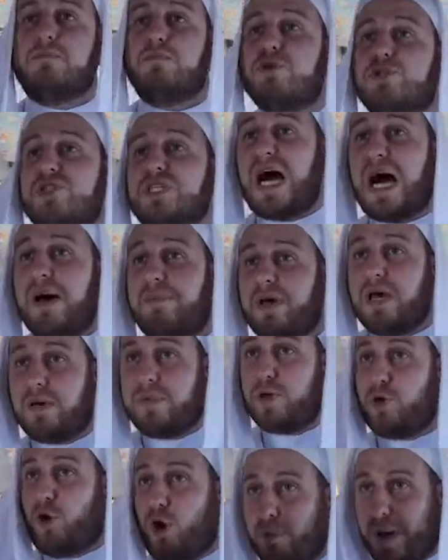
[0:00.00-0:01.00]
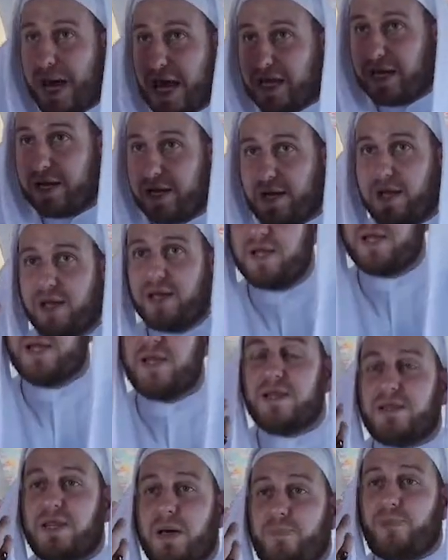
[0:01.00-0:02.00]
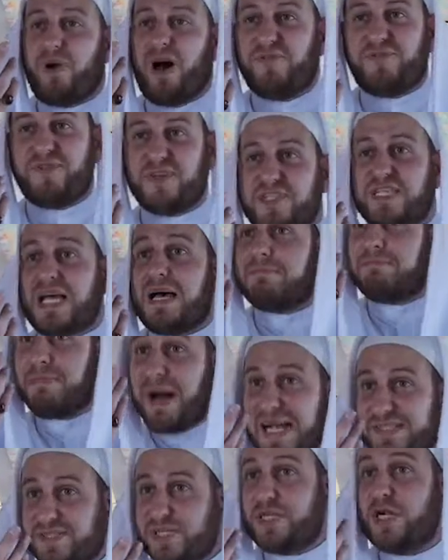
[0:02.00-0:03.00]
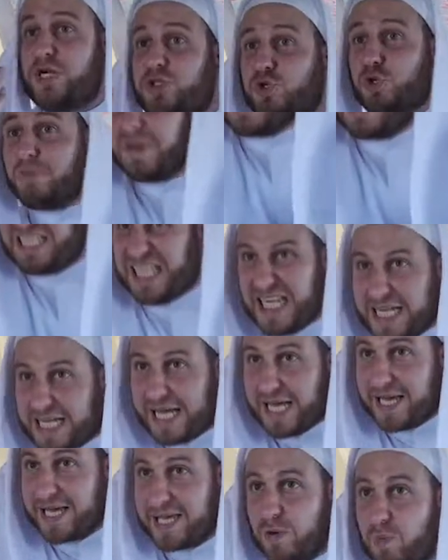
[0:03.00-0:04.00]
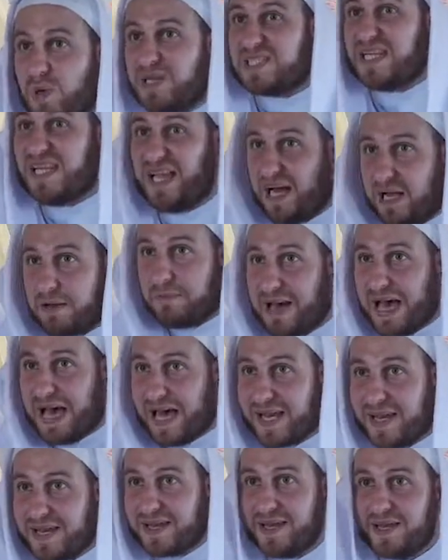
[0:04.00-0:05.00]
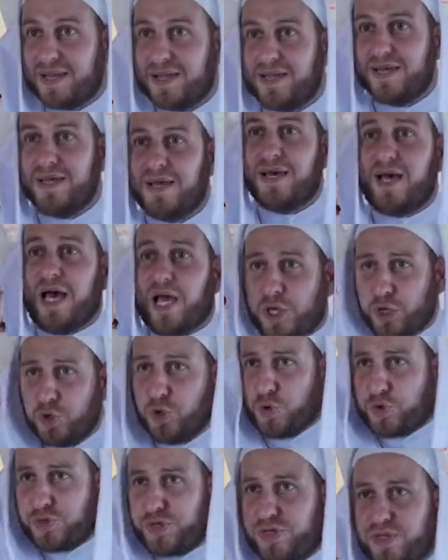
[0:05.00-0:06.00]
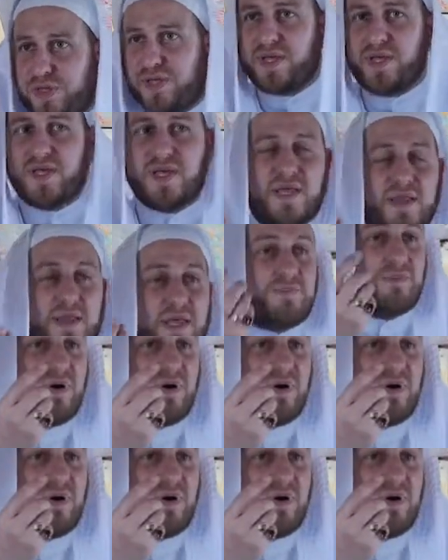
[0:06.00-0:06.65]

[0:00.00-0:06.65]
Mus'ab ibn Umair, the Prophet's ambassador to Medina. He was a young man, a youth. The